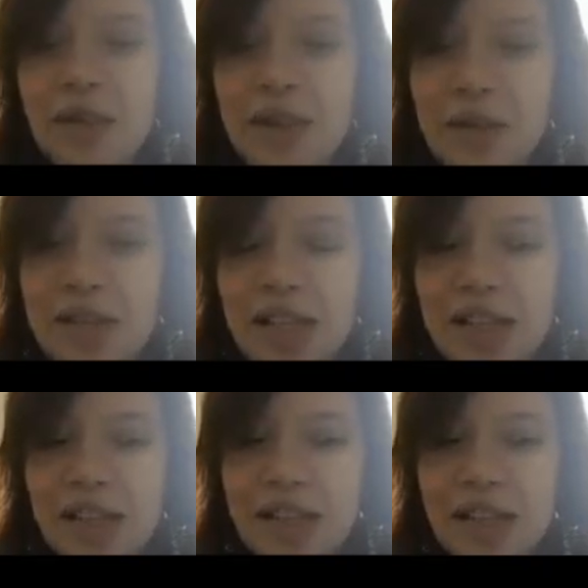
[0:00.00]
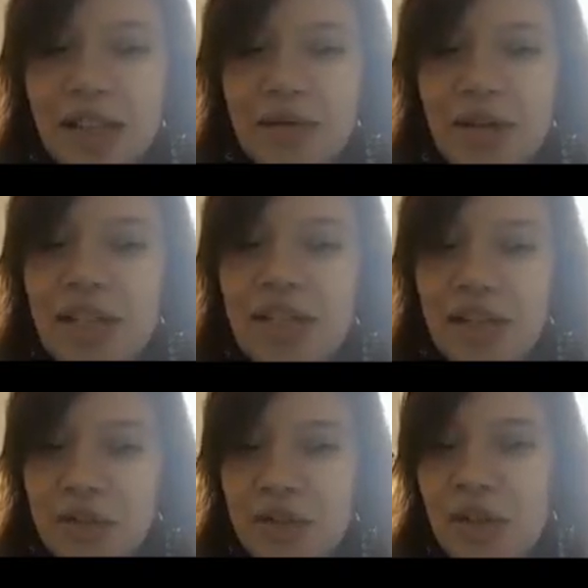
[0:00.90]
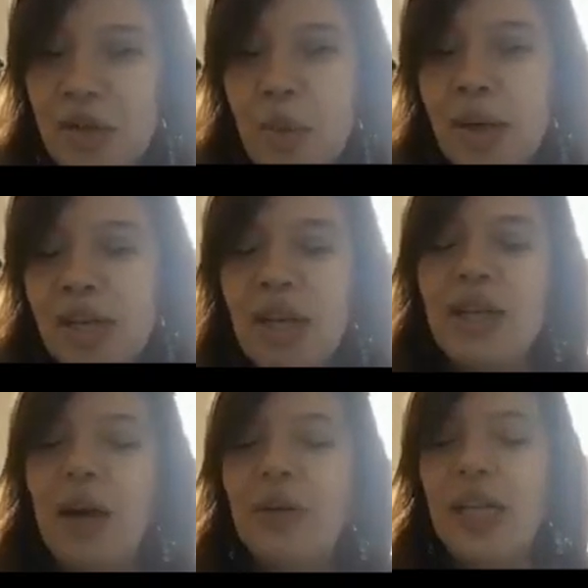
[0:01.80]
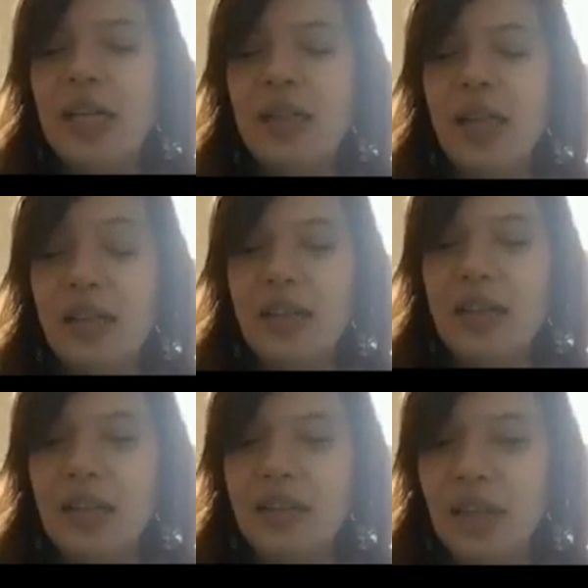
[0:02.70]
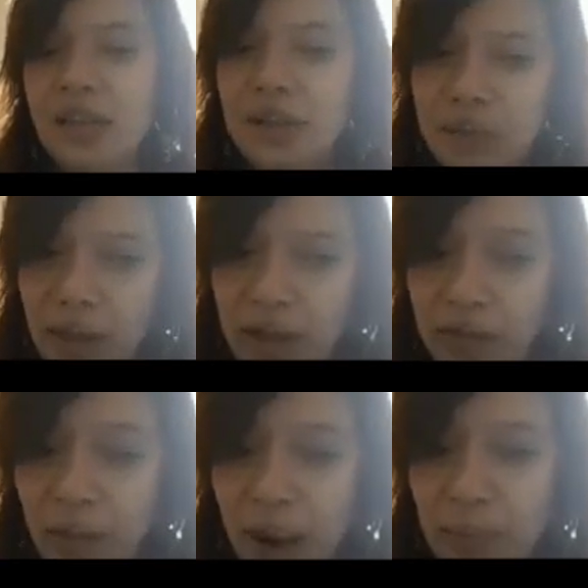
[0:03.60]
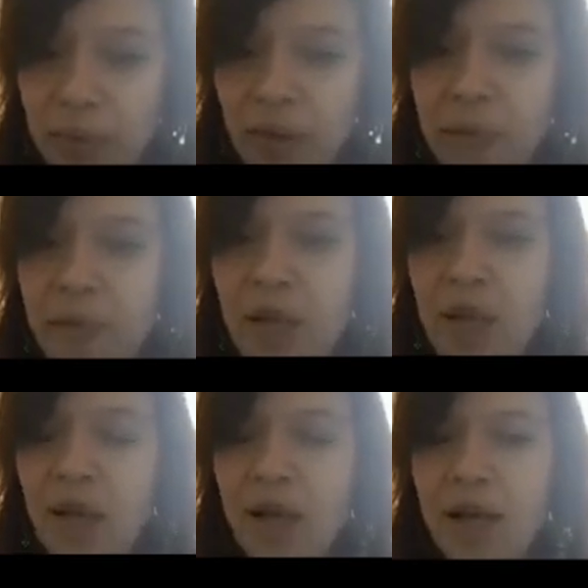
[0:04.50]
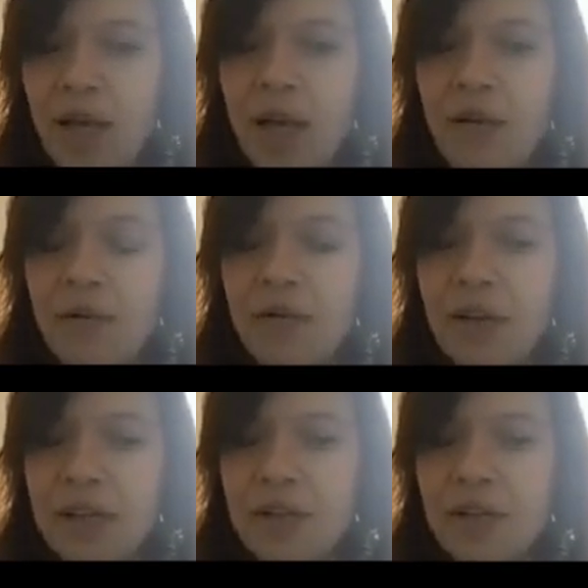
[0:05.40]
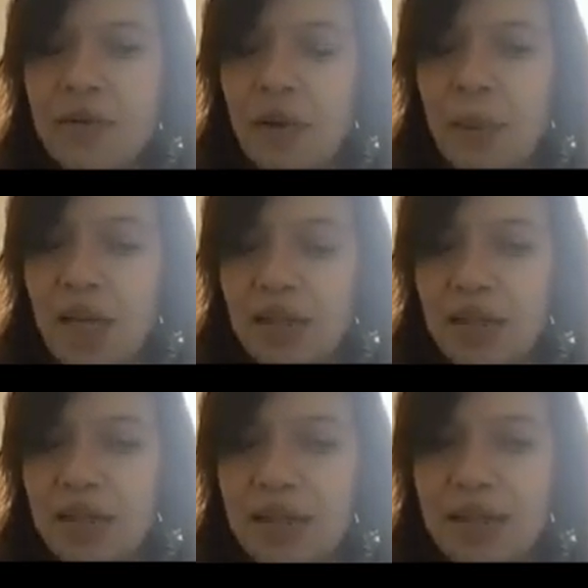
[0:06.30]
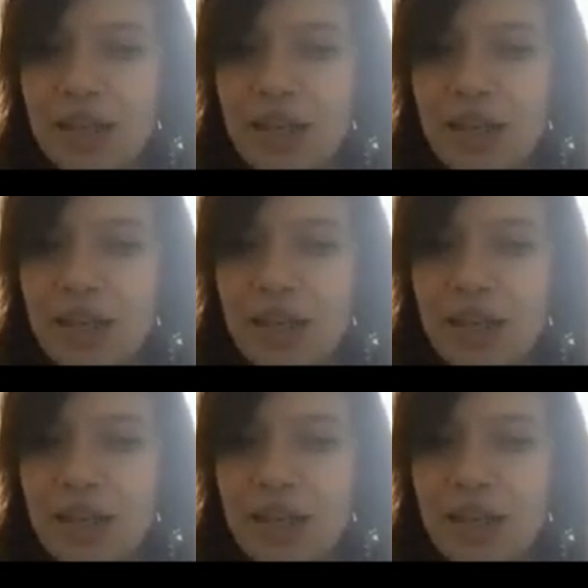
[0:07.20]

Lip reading: so there was like a really interesting, you are now getting data directly from Apple versus from other